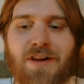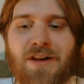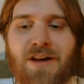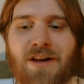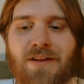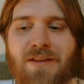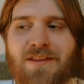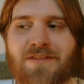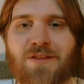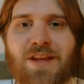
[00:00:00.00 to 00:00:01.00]
Uh,
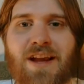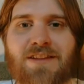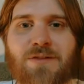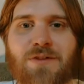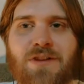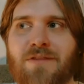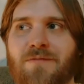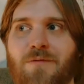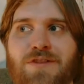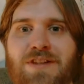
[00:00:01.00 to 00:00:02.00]
these are the guys who did
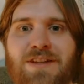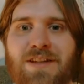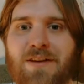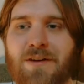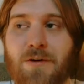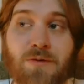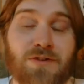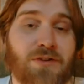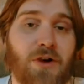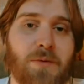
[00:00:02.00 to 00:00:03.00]
Frisky Dingo,
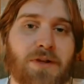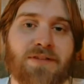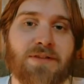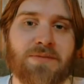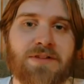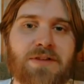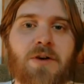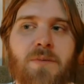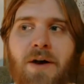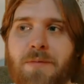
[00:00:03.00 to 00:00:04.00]
which nobody seems to know
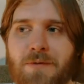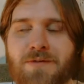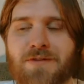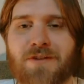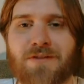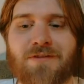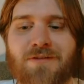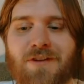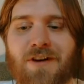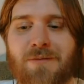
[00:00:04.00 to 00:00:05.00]
about, but was on
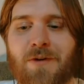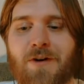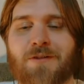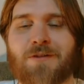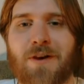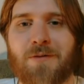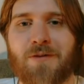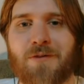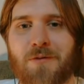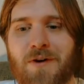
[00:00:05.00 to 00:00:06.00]
um, Cartoon
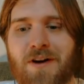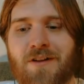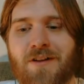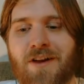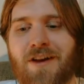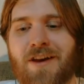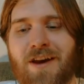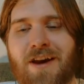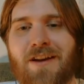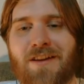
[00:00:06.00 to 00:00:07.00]
Network for a while.
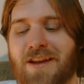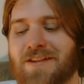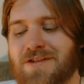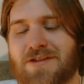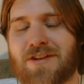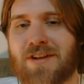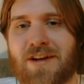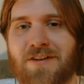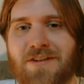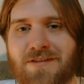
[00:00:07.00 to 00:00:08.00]
And it's just
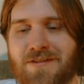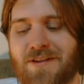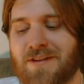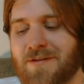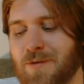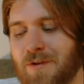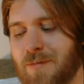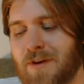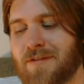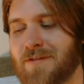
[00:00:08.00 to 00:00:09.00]
hilarious. It's one of the
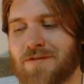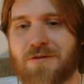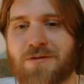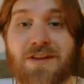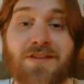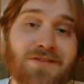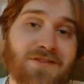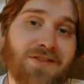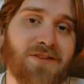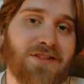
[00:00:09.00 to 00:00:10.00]
best shows out there. It's
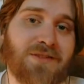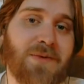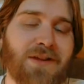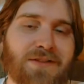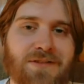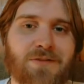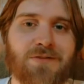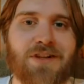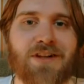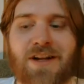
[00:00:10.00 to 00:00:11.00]
still on Spike, so
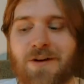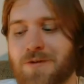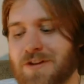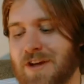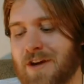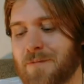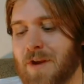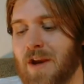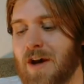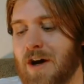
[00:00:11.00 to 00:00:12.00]
check it out when you can.
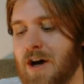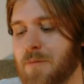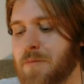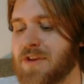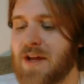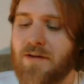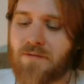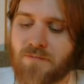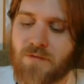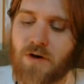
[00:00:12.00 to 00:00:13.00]
Um, but
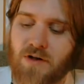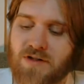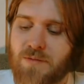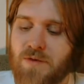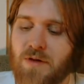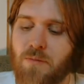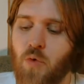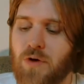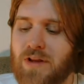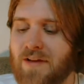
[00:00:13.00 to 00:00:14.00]
then on some of the
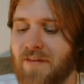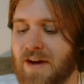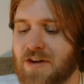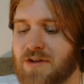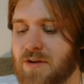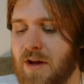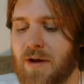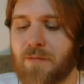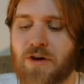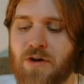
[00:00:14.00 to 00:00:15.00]
more live action,
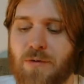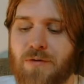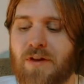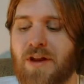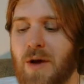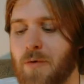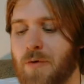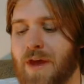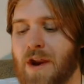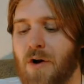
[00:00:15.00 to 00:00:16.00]
I'm going to go with a
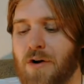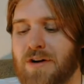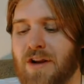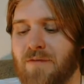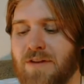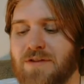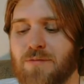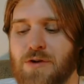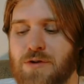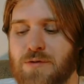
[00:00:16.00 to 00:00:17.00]
couple that are Netflix
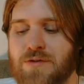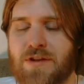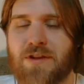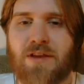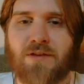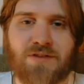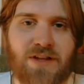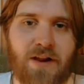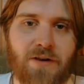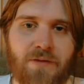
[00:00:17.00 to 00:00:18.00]
originals, and then there's
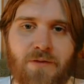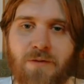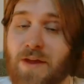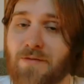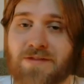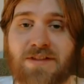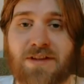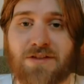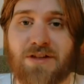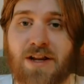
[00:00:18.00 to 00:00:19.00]
Daredevil. If you haven't
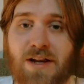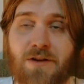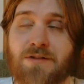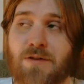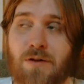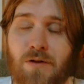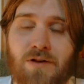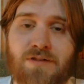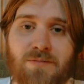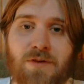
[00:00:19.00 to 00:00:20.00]
seen it, check it out. It's
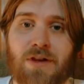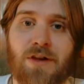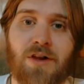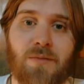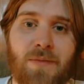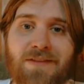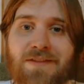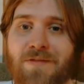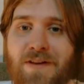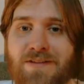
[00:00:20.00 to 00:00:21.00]
awesome,
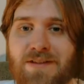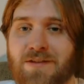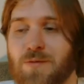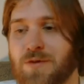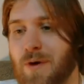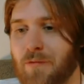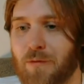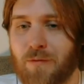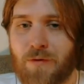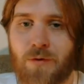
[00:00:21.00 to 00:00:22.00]
amazing fight scenes. We do have a
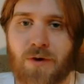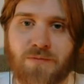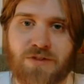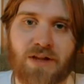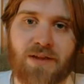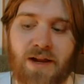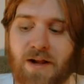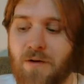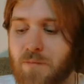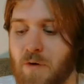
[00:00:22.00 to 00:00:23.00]
review up. Check that
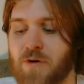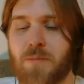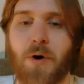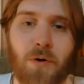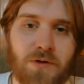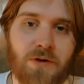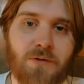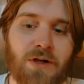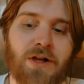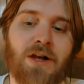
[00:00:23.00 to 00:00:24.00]
out. Marco
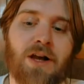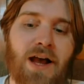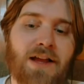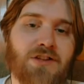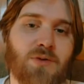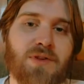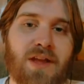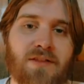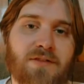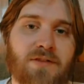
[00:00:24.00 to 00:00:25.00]
Polo, I enjoyed
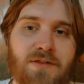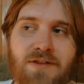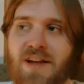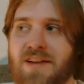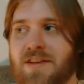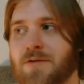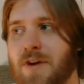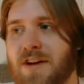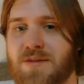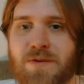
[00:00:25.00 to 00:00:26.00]
that thoroughly. Not the
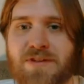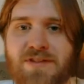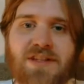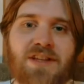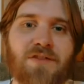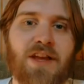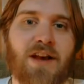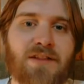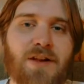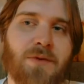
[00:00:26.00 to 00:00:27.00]
greatest piece of TV
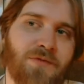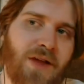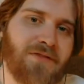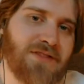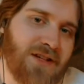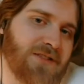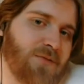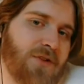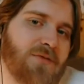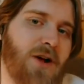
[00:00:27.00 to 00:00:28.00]
out there, but if you haven't seen it, it's
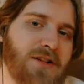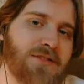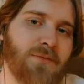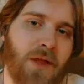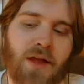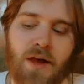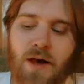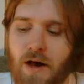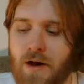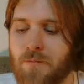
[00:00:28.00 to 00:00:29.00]
worth watching.
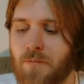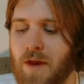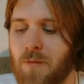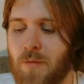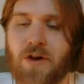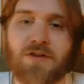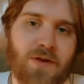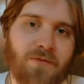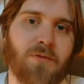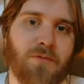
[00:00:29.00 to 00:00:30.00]
Um, and we also
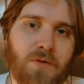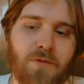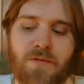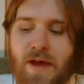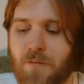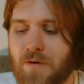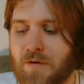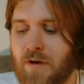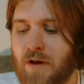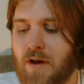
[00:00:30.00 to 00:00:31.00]
have a review of that one.